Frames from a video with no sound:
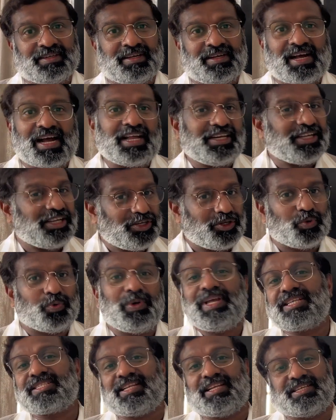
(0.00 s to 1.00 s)
And in
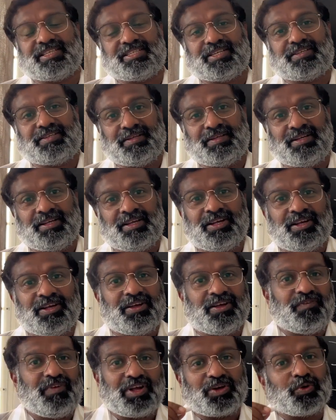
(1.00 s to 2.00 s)
today's lecture,
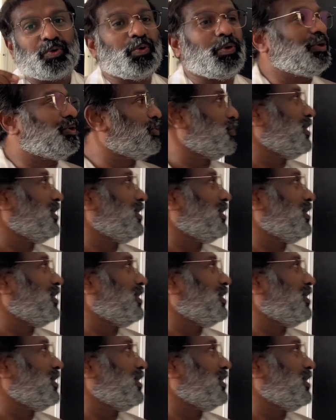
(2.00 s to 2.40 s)
we are going to